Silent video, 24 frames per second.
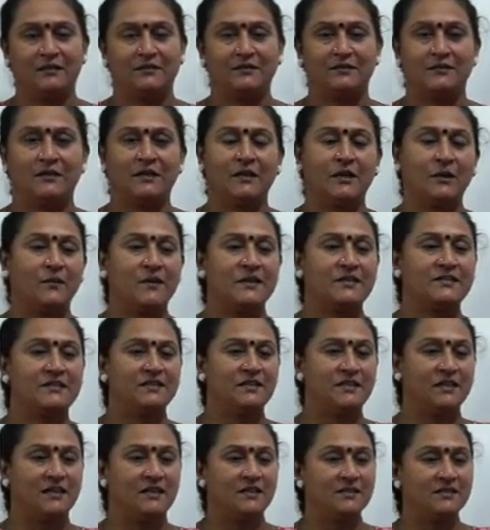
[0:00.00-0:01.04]
So the
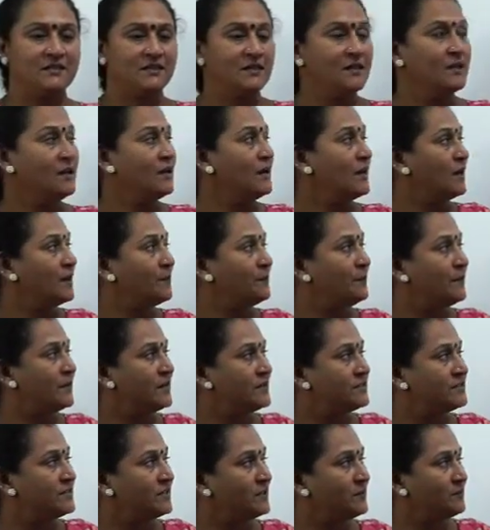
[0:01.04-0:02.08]
question is, a
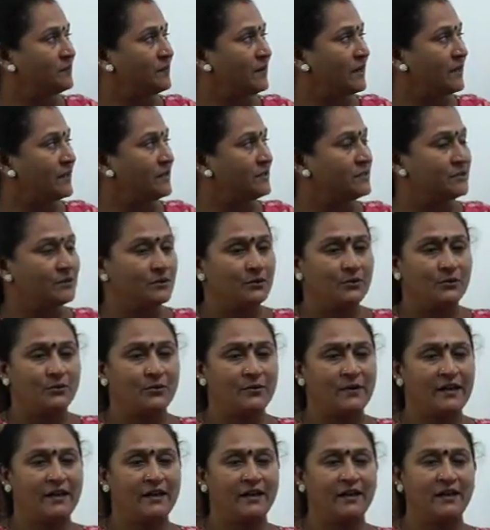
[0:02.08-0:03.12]
person buys
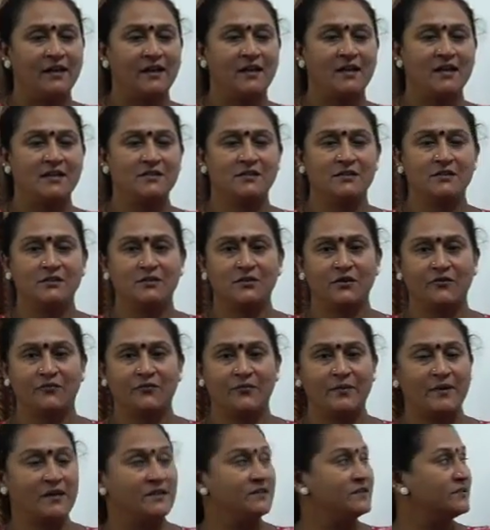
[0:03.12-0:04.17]
20 dozens of
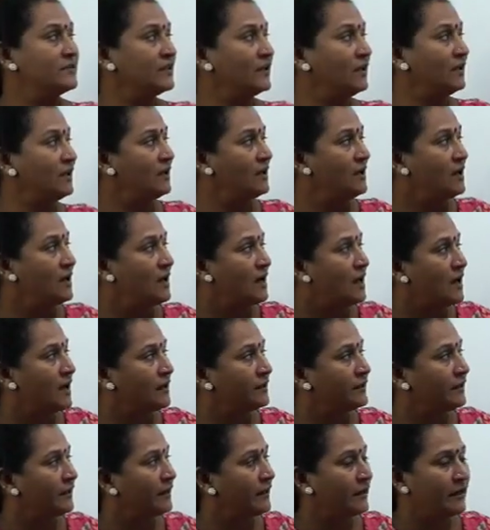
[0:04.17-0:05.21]
pencil at
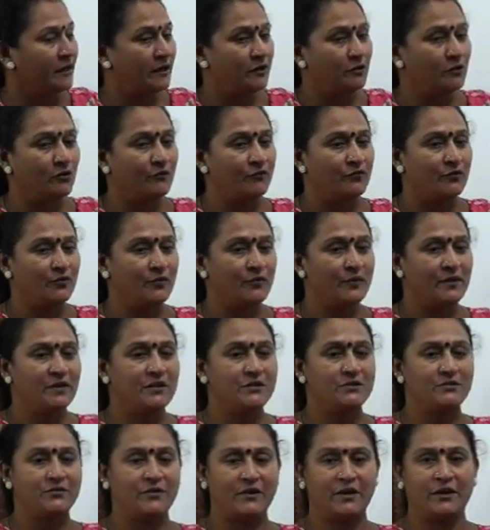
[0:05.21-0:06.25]
the rate of rupees
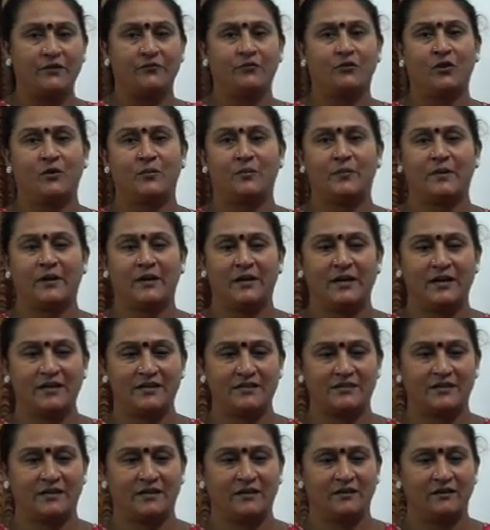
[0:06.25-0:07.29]
24 per
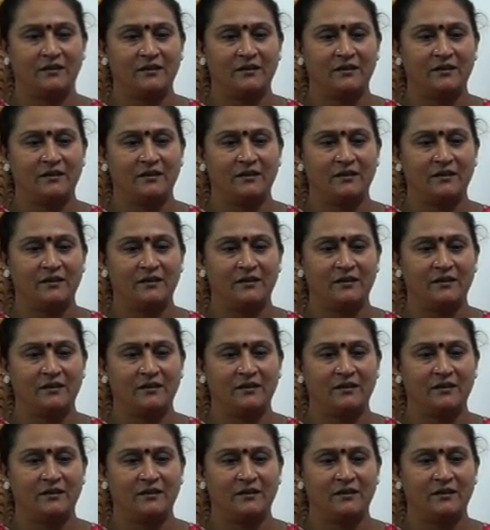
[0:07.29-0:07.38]
dozen.